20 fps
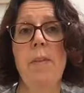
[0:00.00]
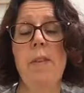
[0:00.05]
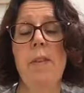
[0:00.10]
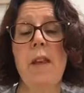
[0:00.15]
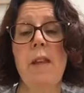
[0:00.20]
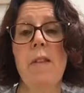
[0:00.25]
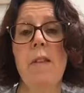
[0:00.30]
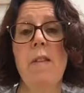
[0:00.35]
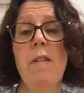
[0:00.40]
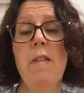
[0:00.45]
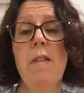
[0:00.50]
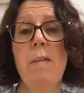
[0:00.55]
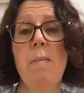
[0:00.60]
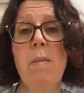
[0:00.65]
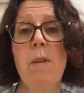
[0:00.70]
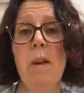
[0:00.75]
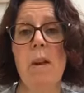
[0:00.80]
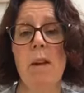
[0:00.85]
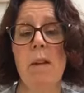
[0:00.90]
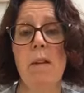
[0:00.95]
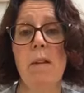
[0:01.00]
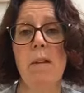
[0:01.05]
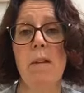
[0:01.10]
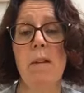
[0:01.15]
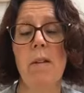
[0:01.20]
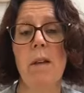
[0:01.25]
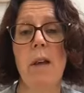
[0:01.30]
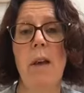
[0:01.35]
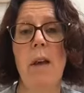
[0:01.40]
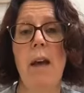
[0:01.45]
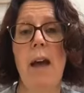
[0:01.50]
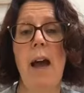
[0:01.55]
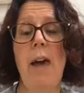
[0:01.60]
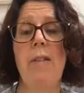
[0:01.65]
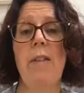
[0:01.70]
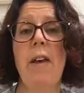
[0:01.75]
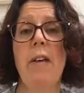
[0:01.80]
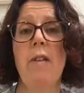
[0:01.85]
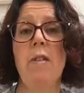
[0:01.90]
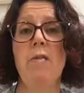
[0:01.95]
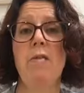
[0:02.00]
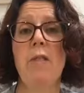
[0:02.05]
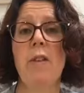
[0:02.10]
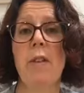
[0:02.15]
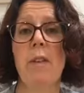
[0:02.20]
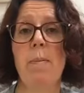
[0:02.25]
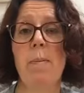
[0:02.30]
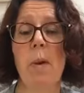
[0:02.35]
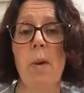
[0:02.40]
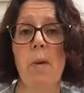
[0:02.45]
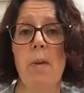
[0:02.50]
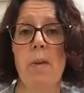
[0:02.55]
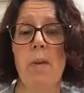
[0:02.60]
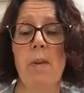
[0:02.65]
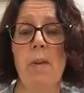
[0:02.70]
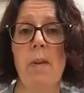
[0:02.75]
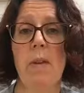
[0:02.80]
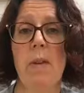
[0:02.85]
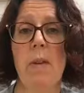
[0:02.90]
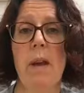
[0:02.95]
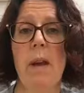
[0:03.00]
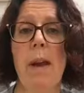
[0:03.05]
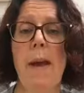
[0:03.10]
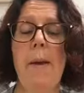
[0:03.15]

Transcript: there's a stimulus and there's a response,